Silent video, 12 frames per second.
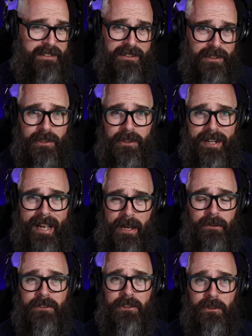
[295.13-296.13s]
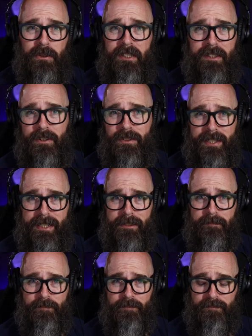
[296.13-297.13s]
still are out doing their
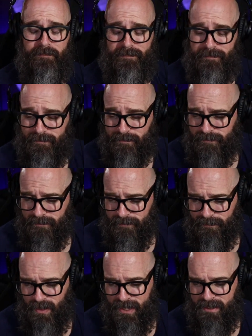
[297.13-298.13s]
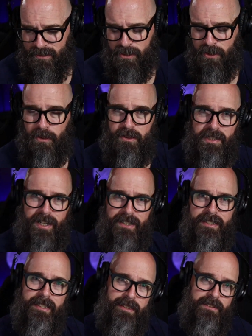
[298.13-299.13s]
thing. And so
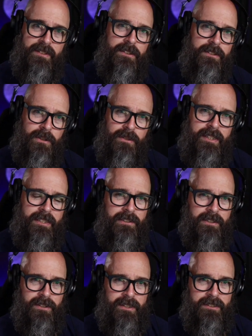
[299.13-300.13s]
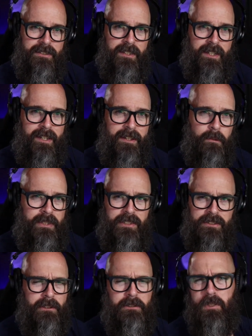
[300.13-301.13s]
Donnie is their touring guitarist, which
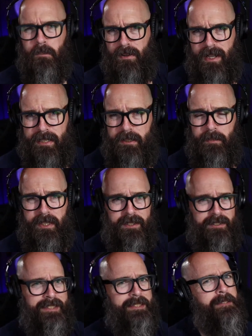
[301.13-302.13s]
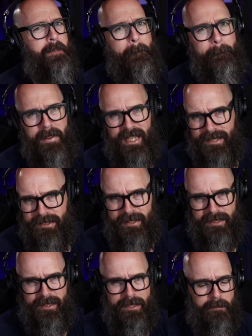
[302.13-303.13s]
is no surprise because he's an
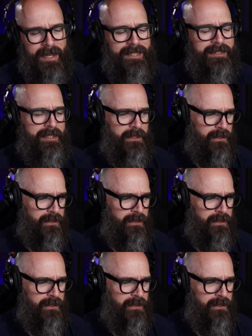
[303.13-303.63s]
amazing, an amazing